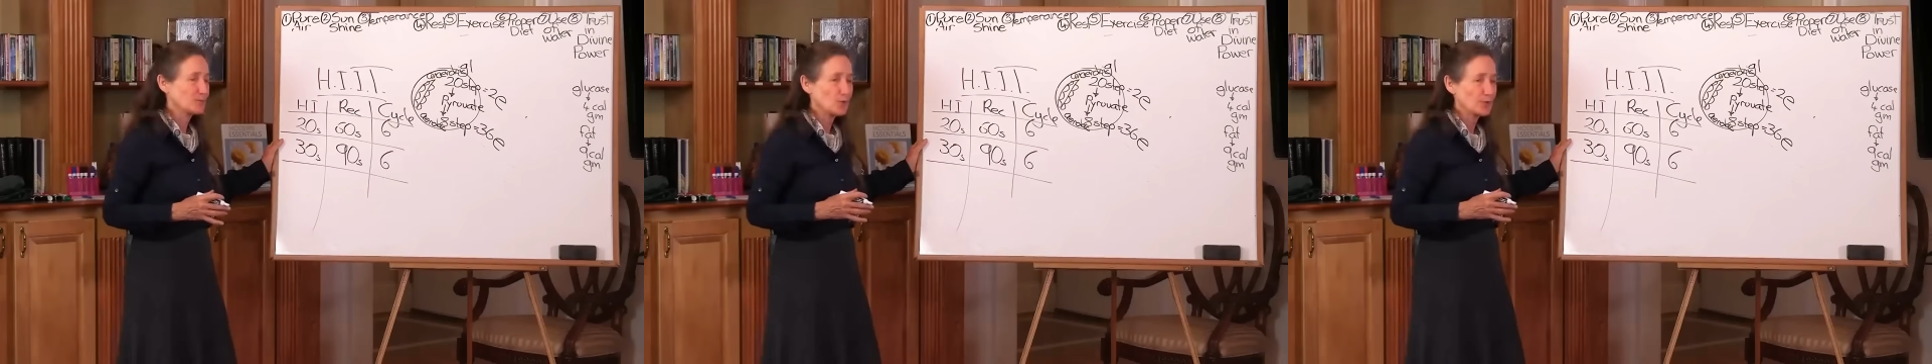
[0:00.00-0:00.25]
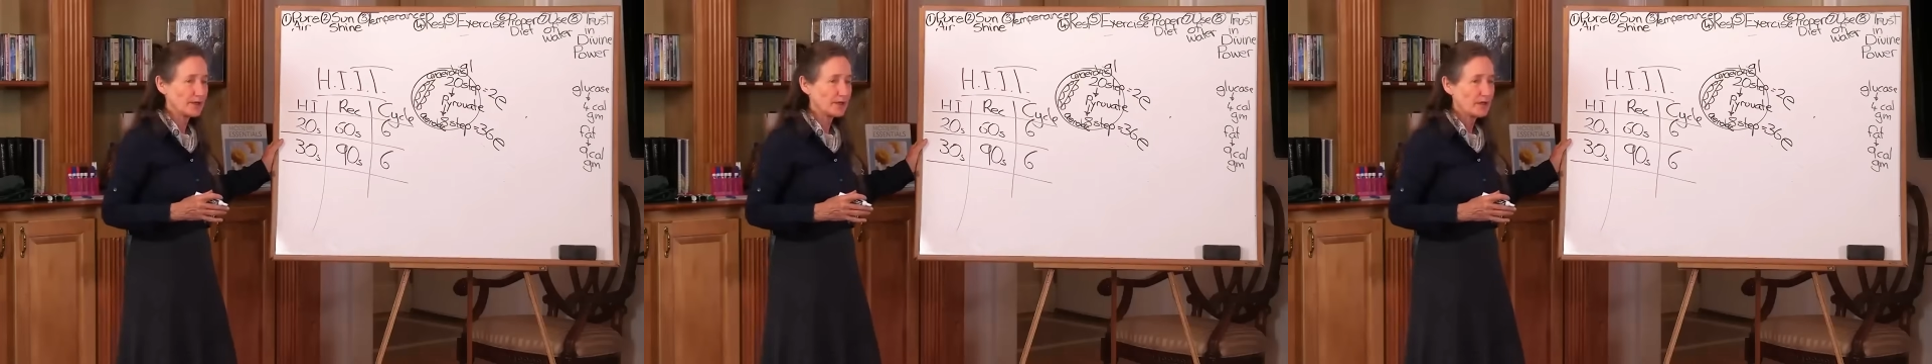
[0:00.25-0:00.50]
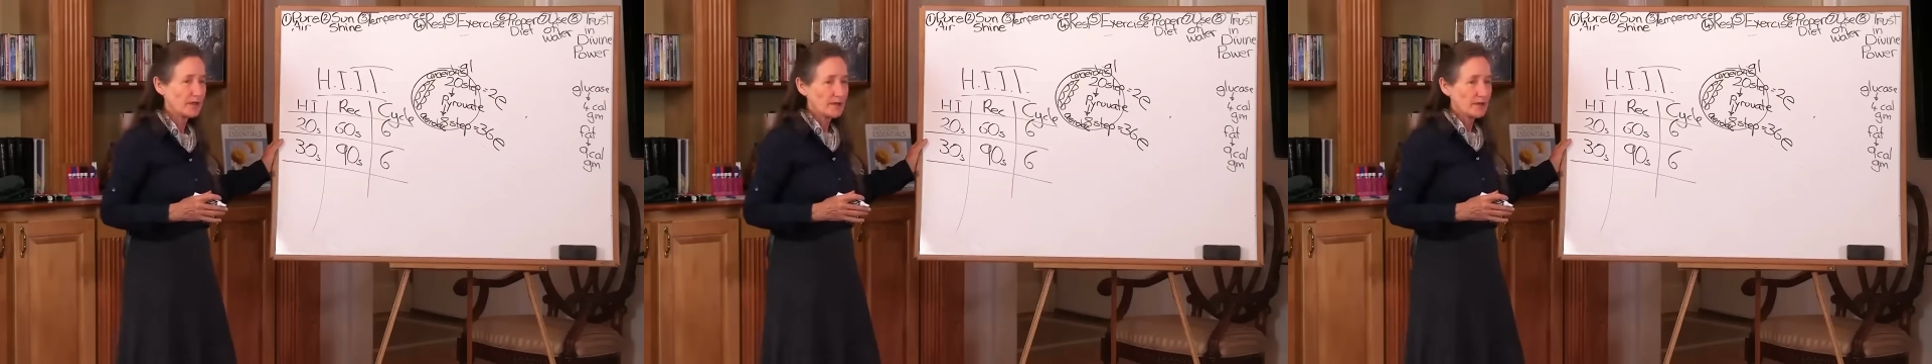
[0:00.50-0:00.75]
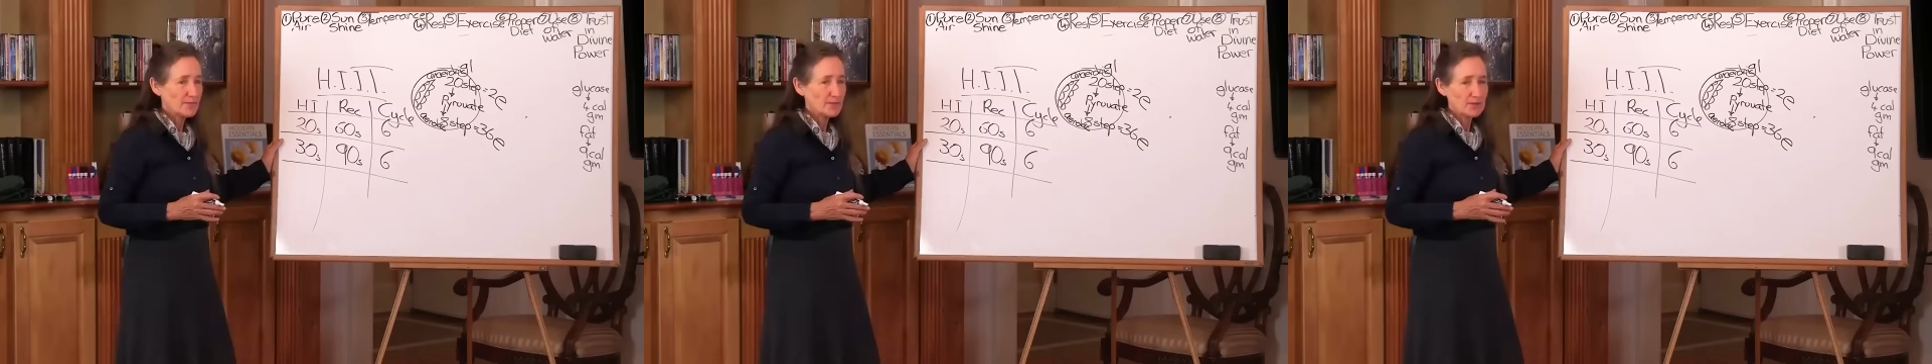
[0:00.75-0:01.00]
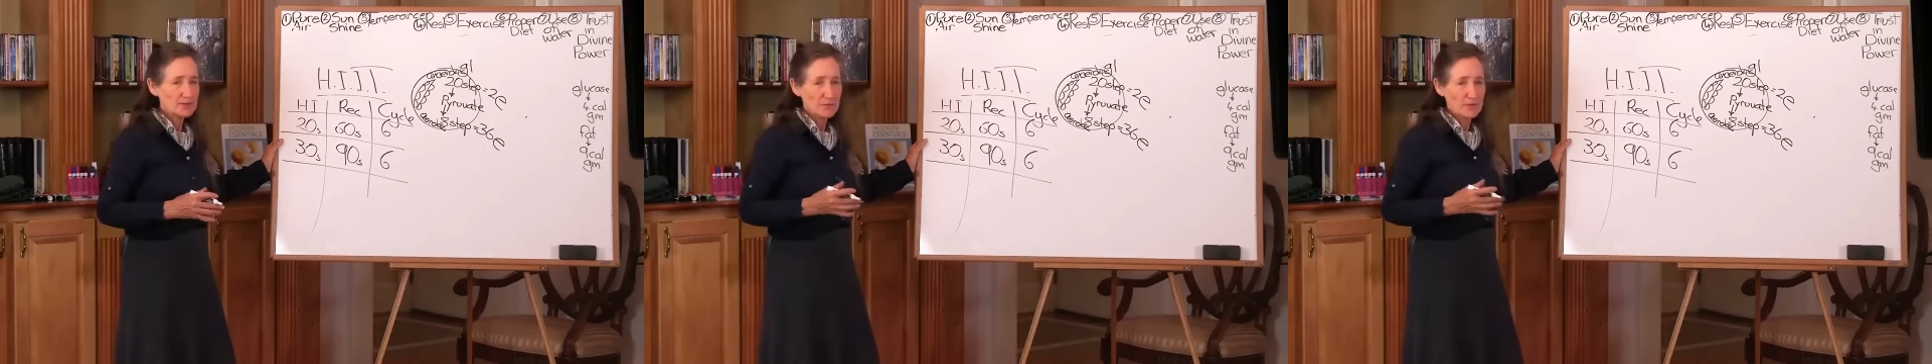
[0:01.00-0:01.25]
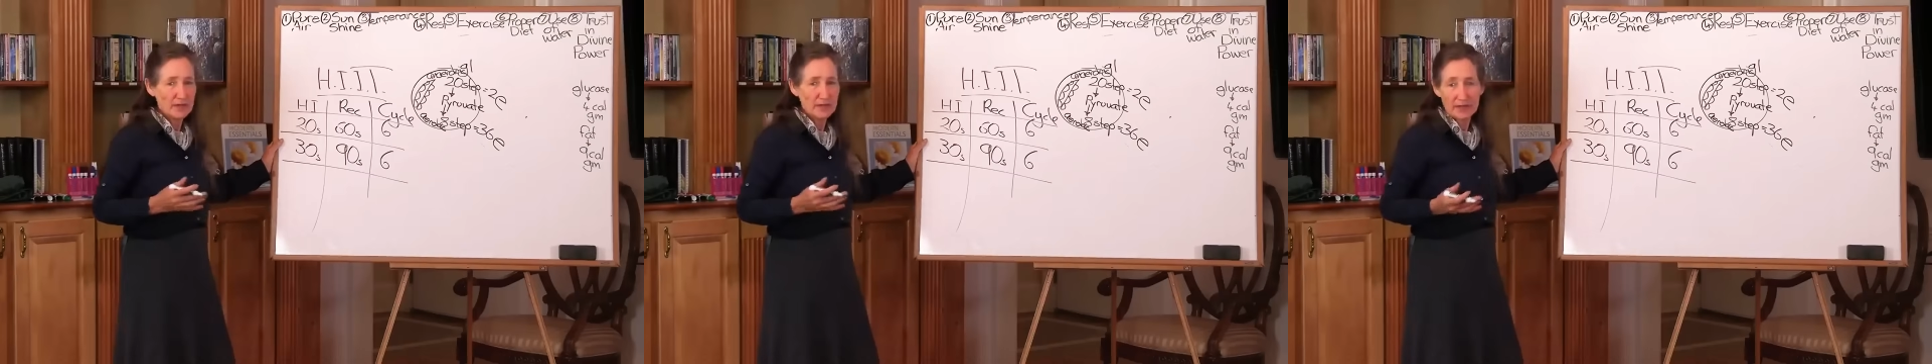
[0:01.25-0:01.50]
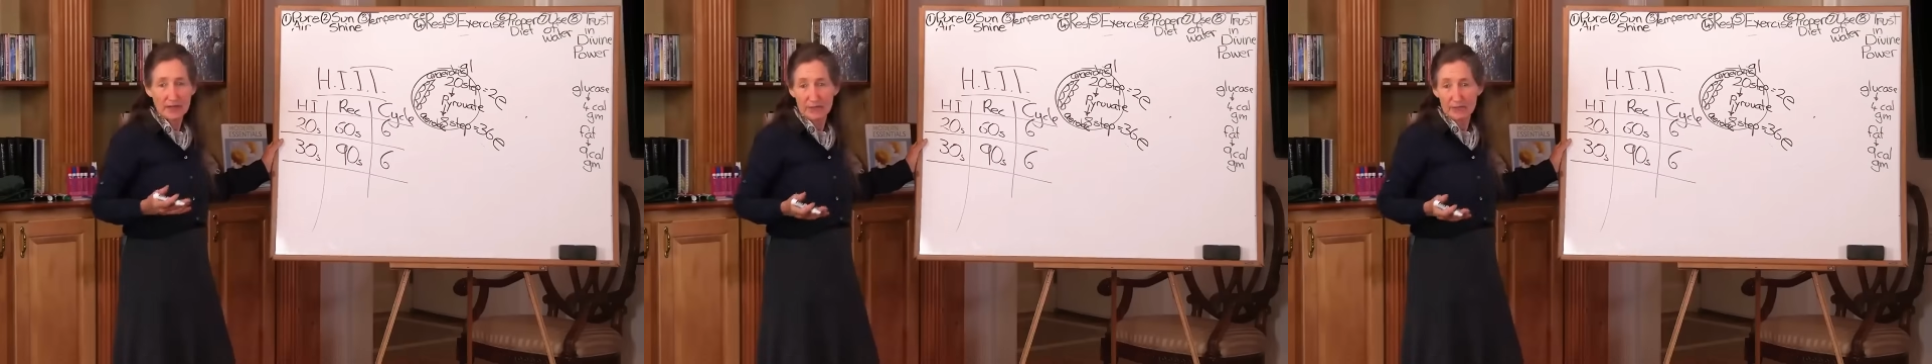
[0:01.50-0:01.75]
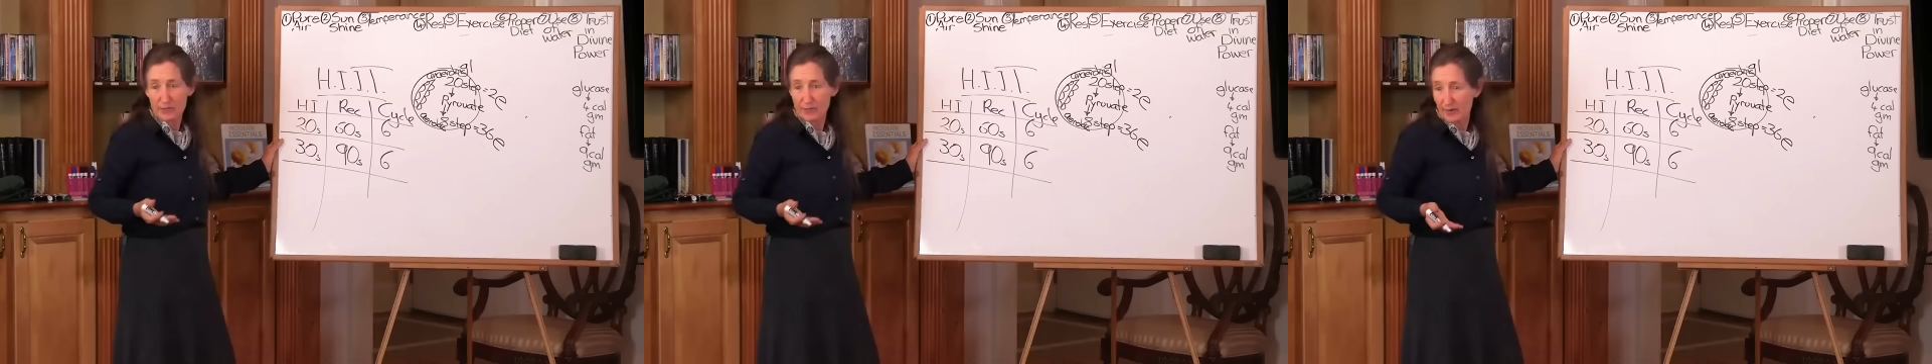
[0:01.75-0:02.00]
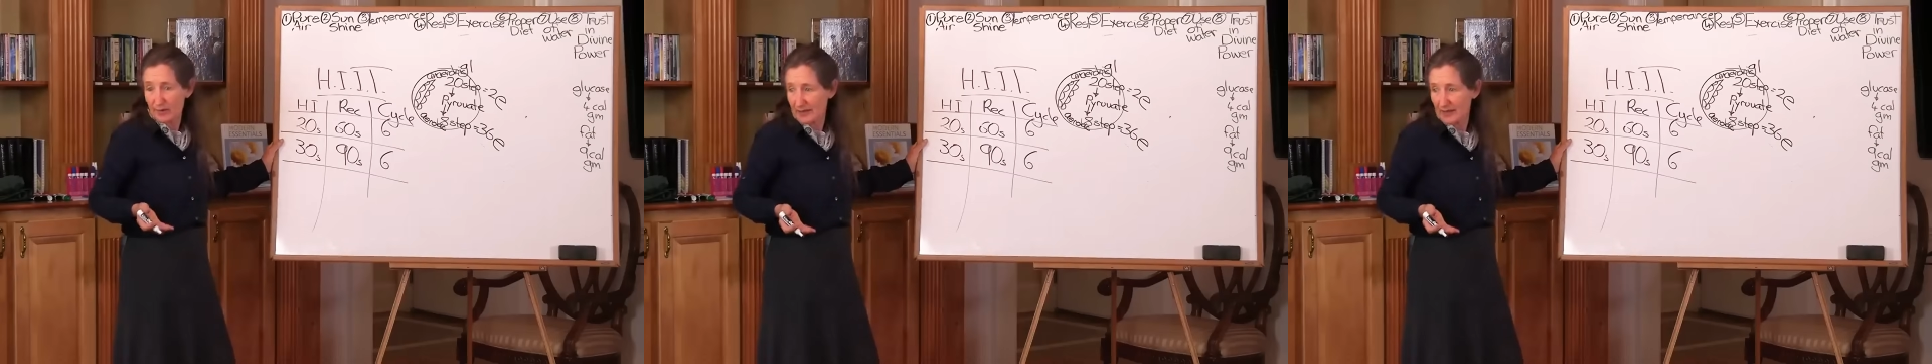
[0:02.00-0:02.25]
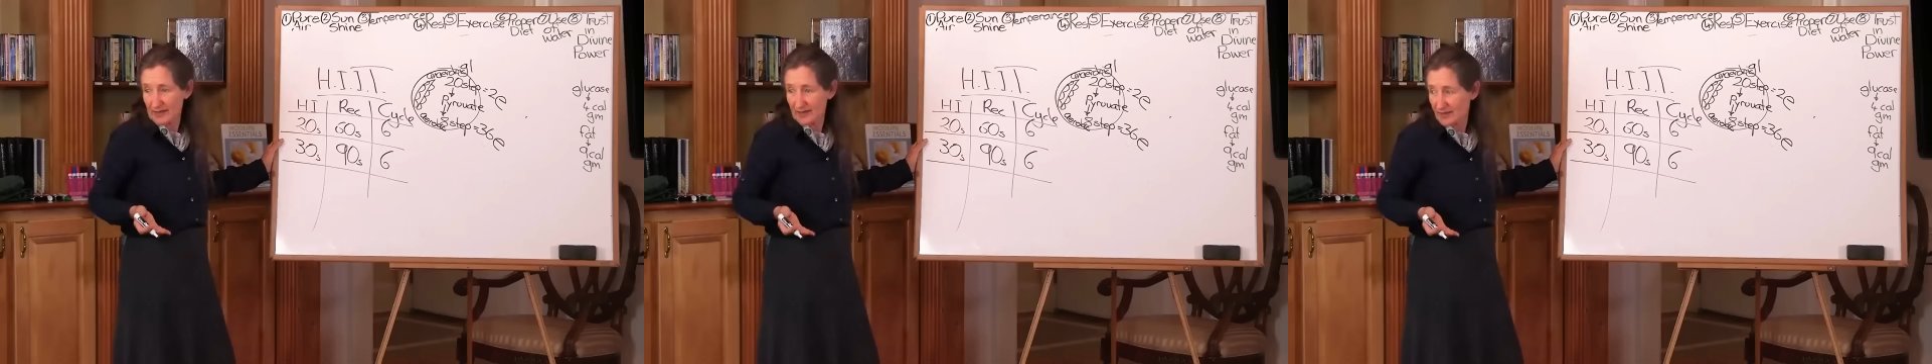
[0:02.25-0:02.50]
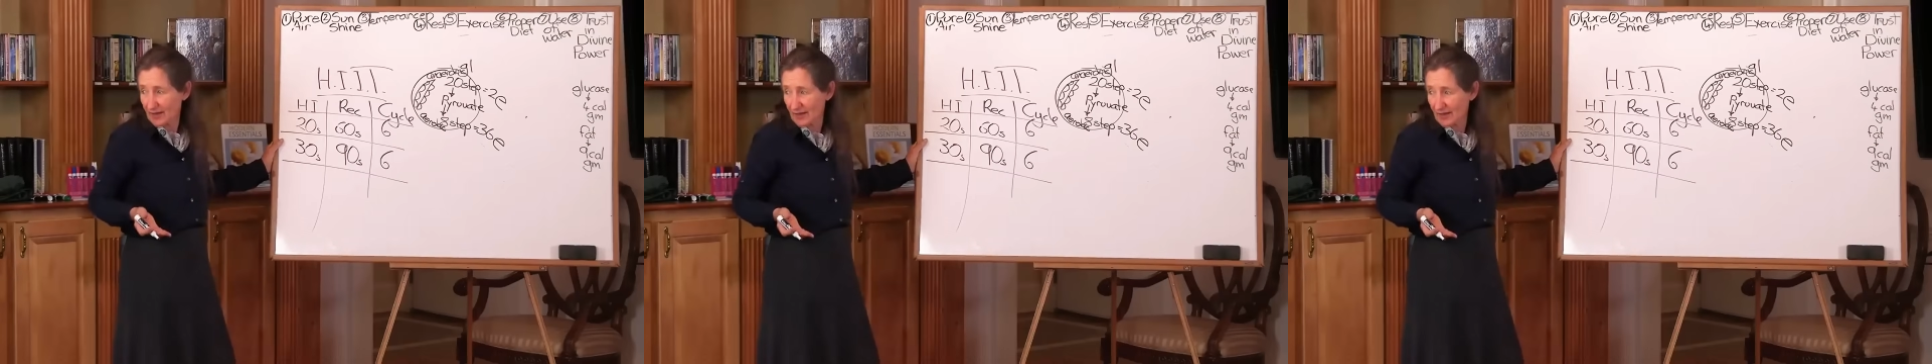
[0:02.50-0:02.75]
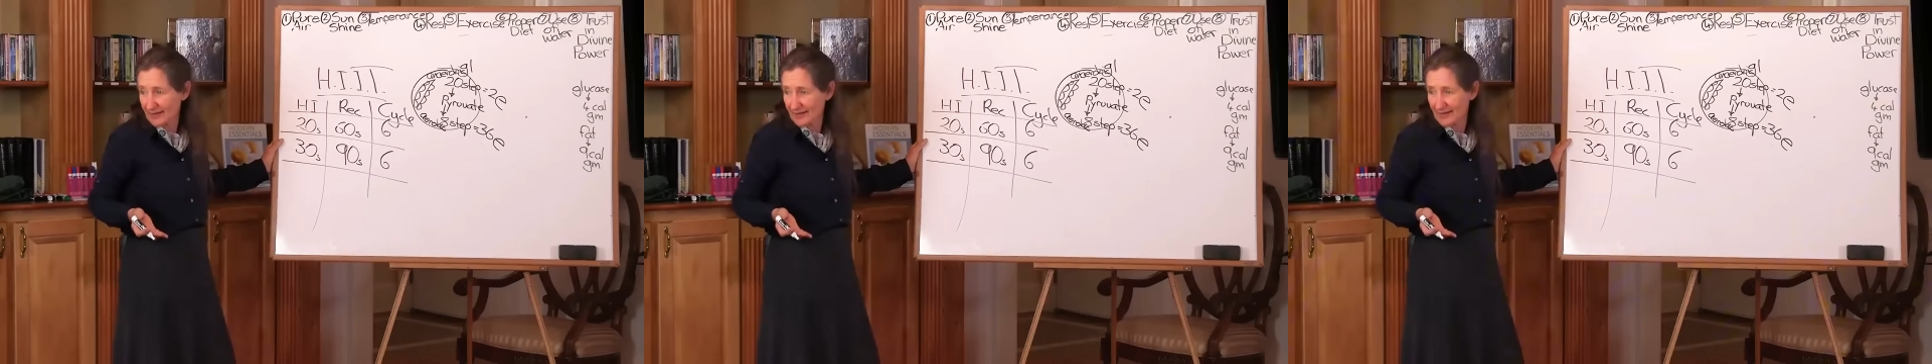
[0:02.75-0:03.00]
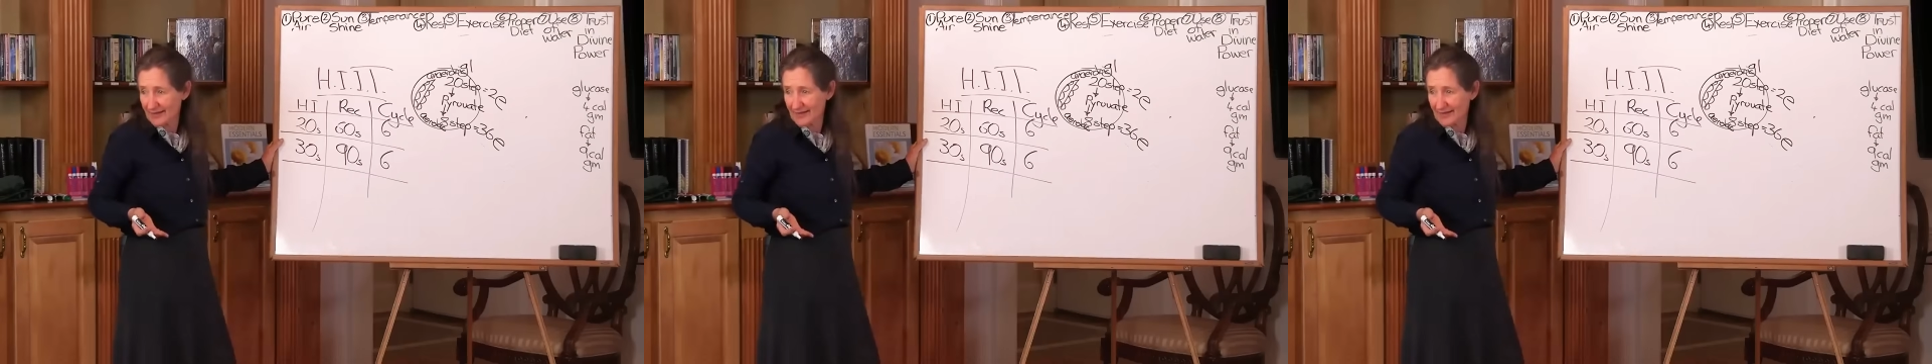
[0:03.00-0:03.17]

morning, because we only gave you broth last night.